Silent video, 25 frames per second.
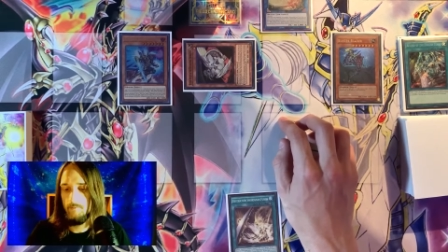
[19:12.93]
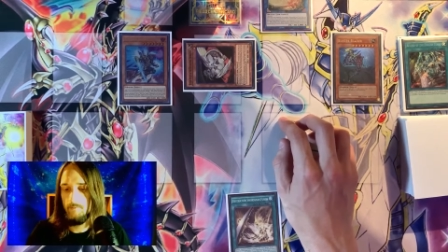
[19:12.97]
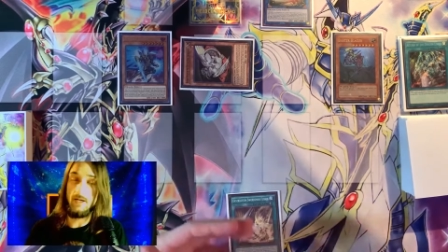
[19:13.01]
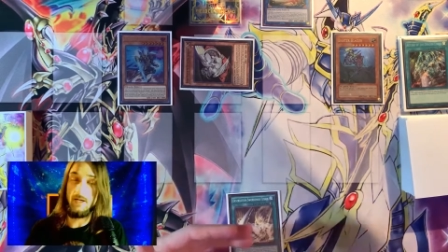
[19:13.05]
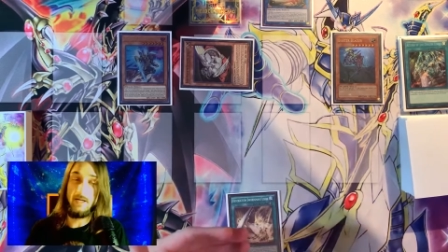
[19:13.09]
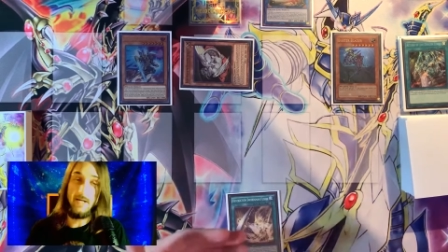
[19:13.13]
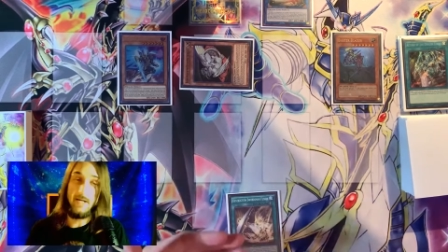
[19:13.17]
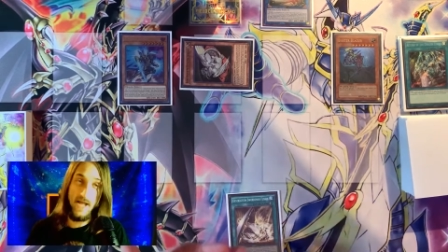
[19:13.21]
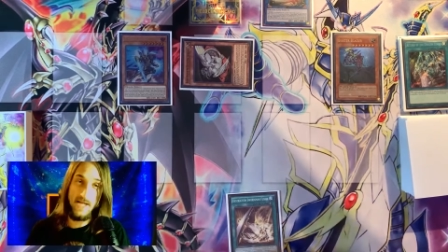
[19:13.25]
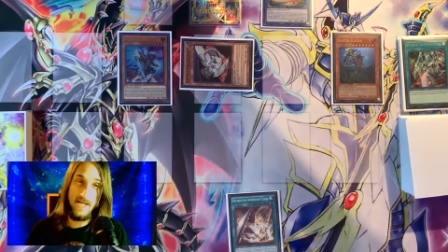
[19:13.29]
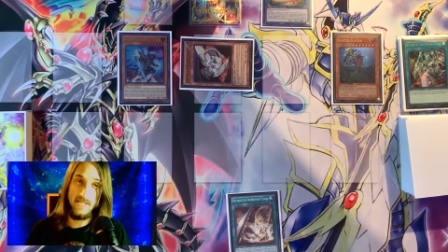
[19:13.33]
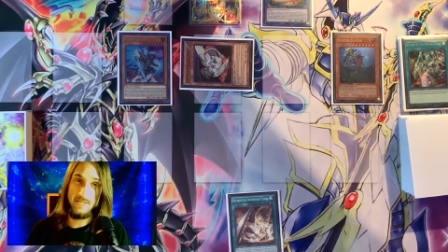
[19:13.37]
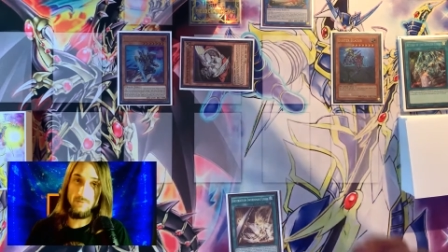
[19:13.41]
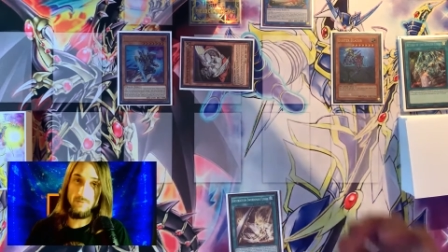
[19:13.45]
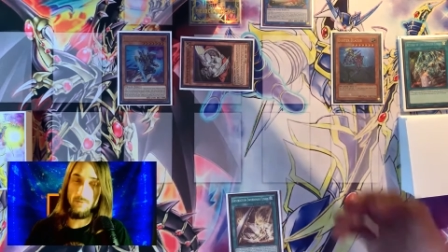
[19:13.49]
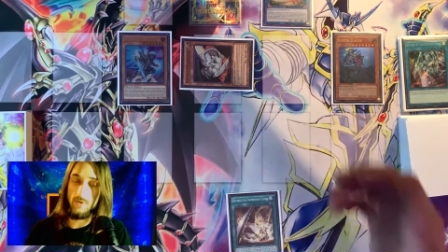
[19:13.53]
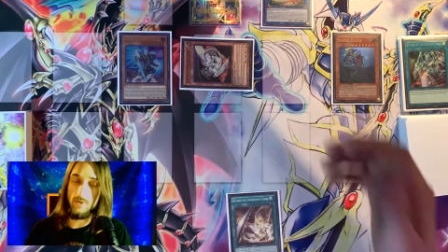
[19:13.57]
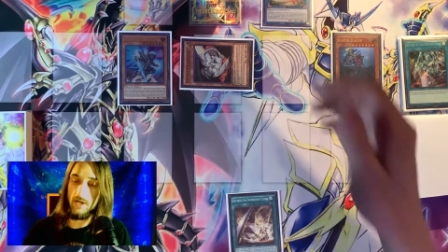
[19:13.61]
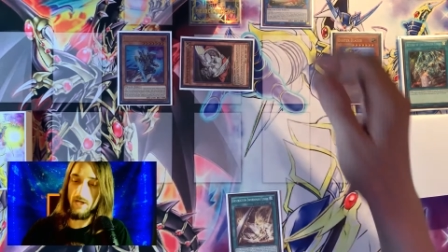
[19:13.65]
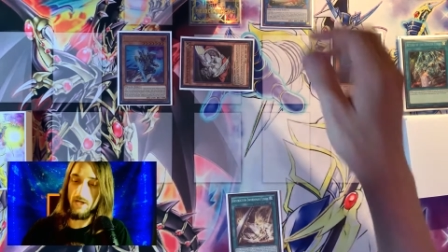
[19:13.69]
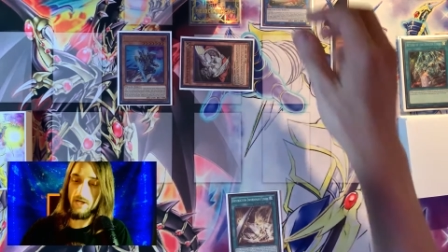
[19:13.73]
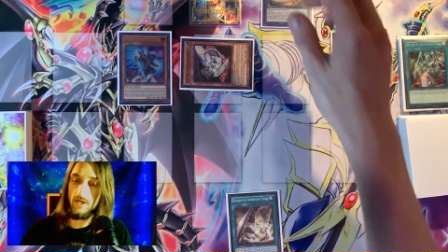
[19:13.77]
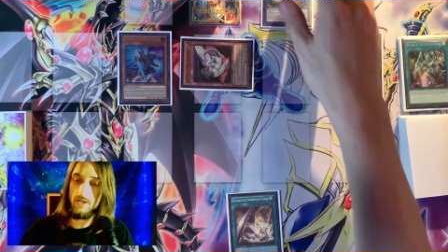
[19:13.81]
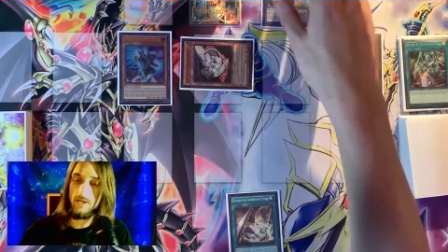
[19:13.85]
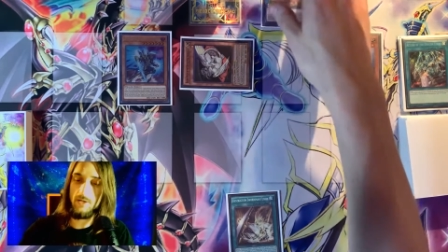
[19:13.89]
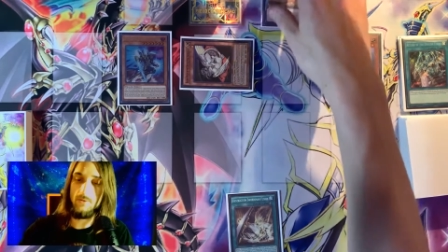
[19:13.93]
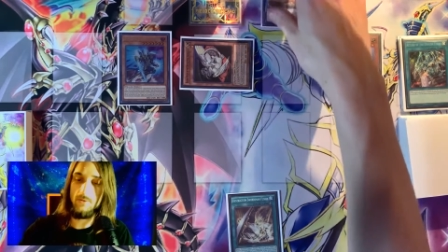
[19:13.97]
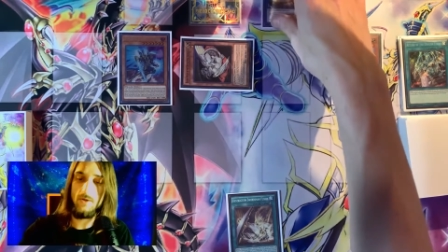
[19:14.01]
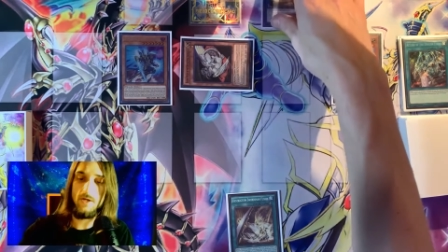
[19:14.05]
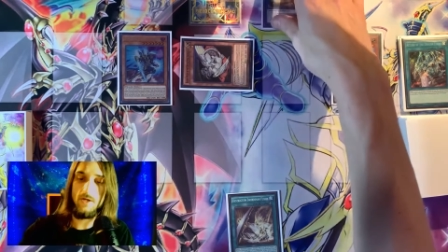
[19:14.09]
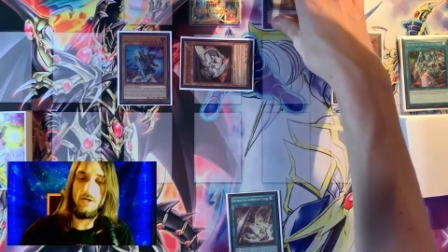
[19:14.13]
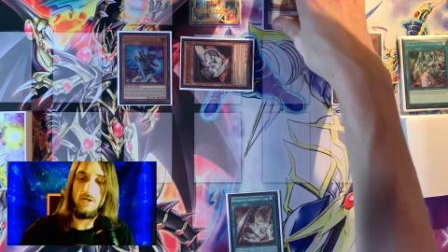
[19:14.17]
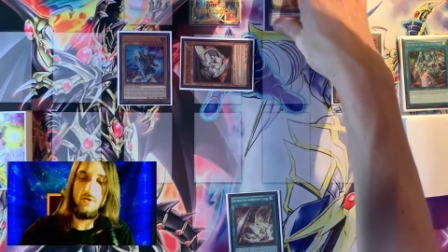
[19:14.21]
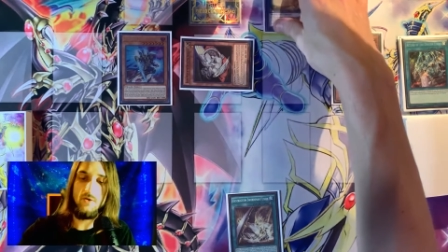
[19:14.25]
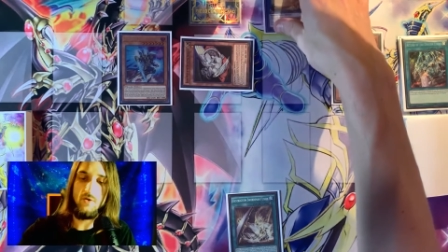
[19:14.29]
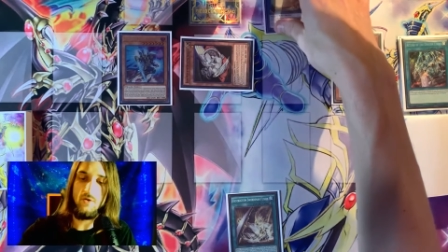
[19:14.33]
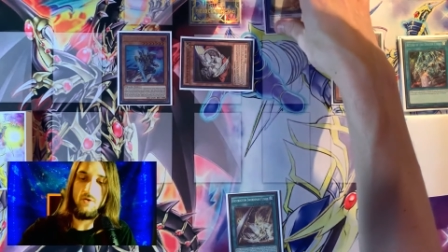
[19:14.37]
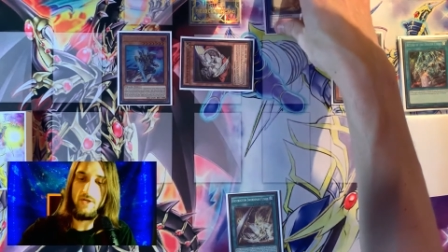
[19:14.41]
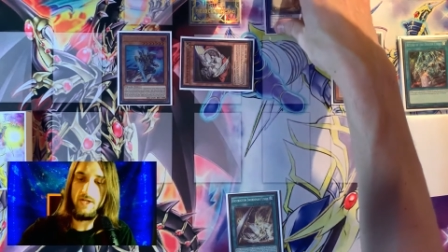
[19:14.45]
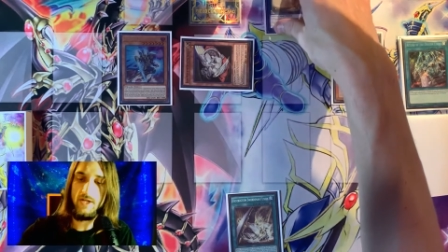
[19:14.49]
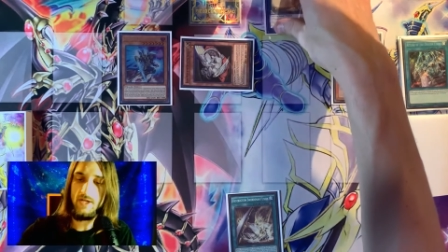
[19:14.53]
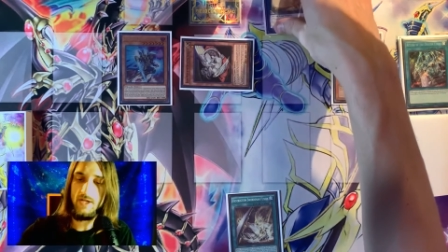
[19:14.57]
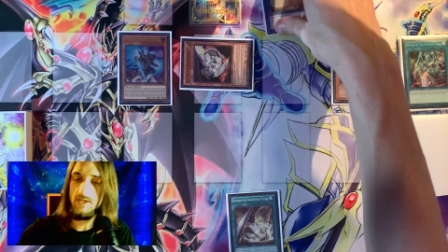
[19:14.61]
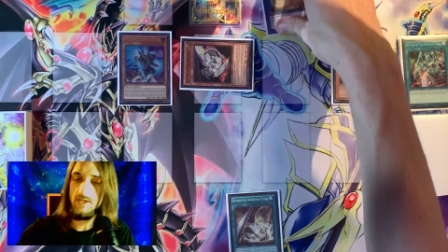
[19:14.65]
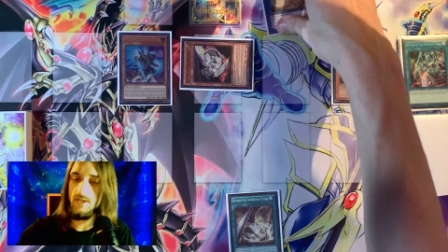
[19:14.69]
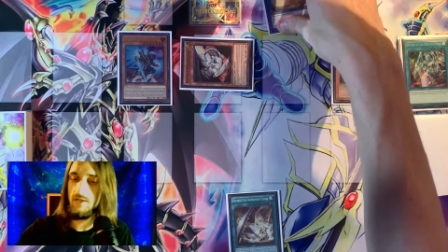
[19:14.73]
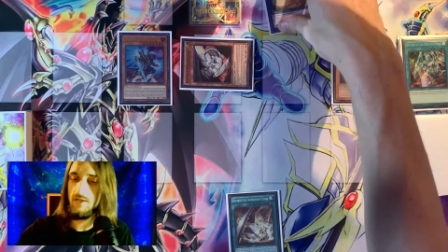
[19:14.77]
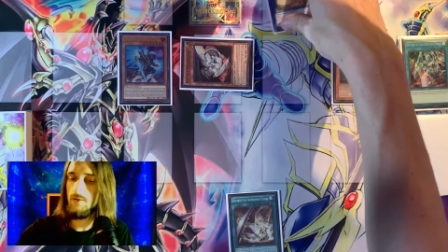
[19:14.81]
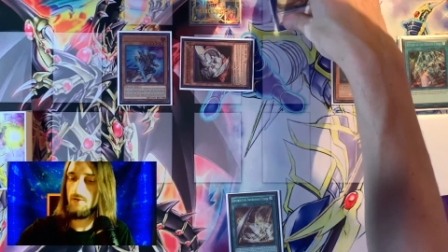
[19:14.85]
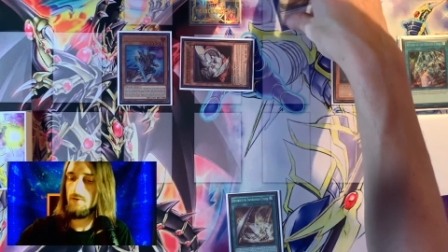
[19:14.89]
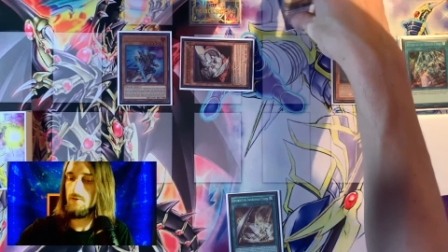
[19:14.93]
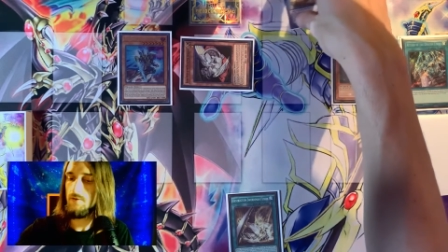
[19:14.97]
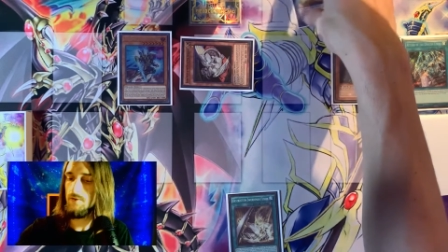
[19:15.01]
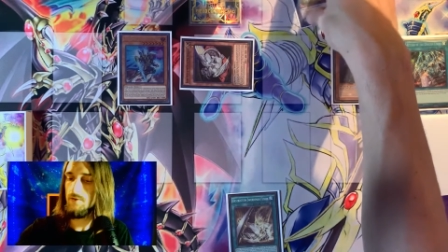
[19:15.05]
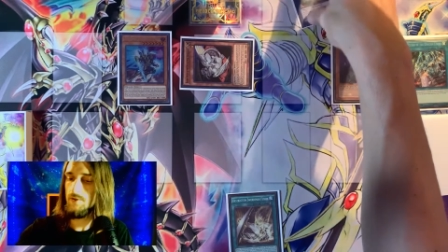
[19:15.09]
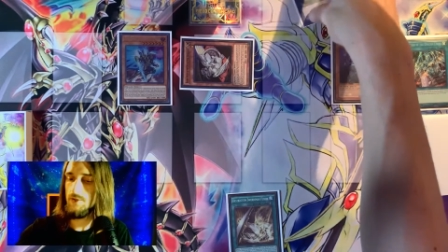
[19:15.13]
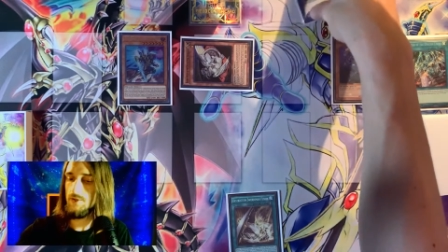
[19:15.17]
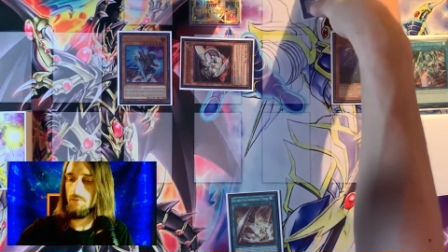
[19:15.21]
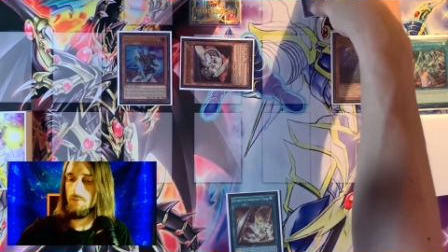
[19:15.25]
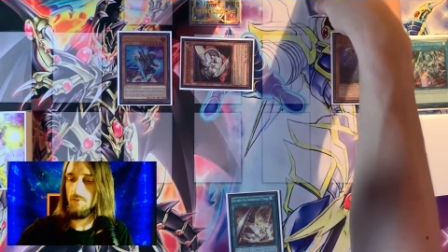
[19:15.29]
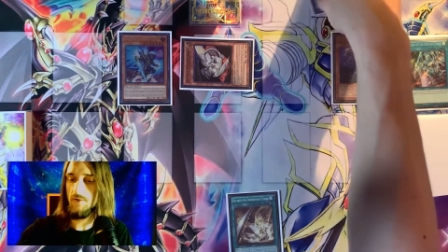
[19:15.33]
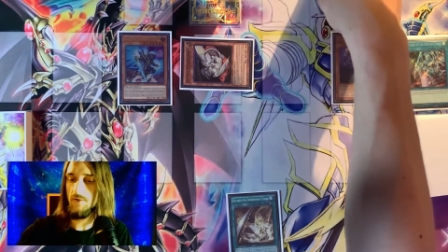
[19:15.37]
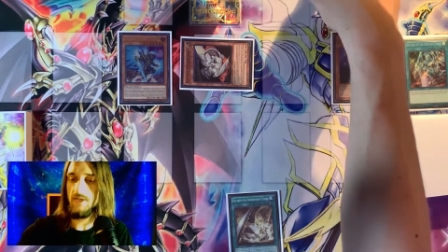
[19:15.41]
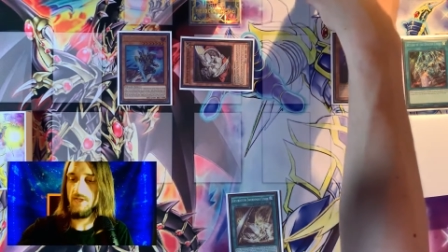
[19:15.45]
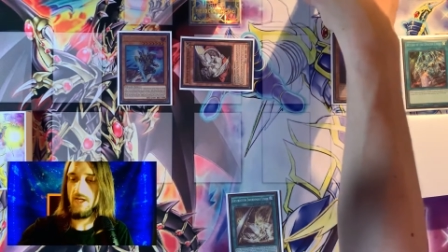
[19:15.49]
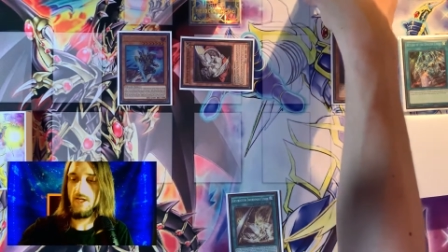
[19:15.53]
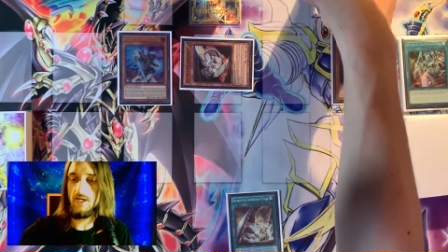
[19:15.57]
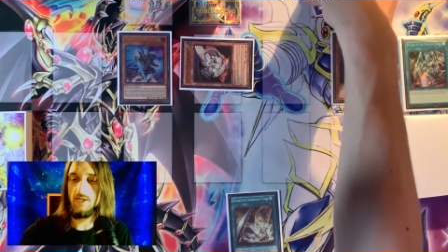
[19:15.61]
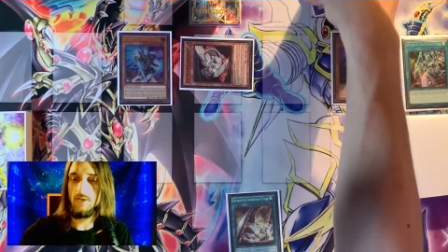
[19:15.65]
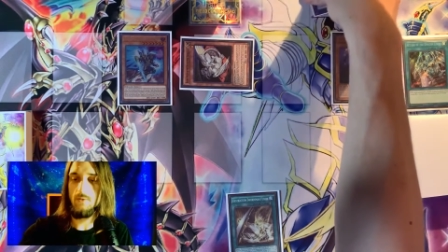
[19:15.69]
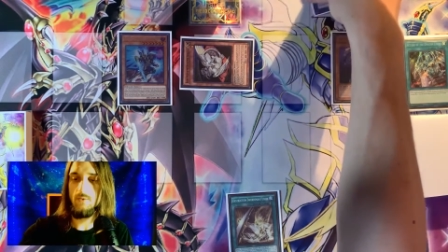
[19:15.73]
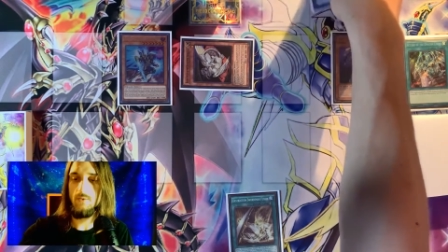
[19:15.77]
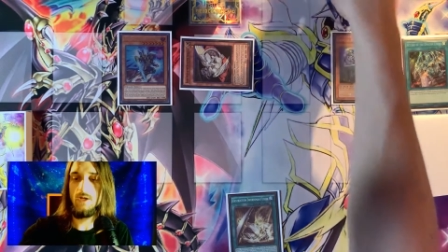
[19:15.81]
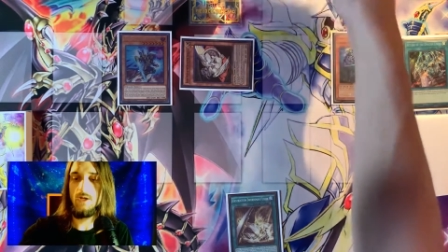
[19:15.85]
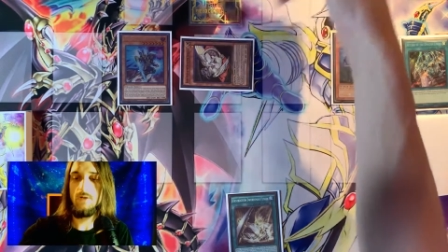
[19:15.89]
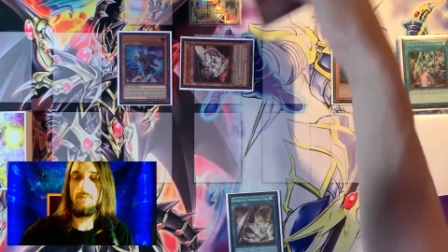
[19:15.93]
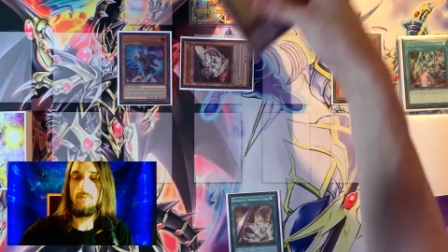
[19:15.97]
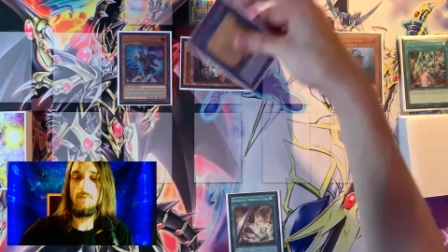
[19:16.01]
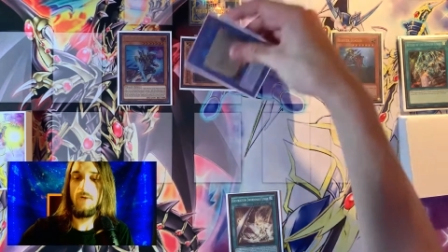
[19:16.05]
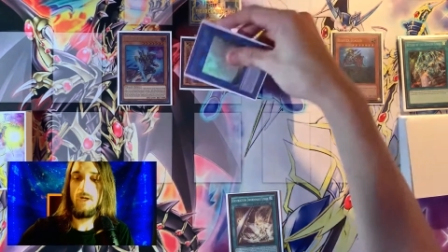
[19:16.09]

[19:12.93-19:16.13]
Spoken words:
Next, we're going to do another Link 2 using Protector Whelp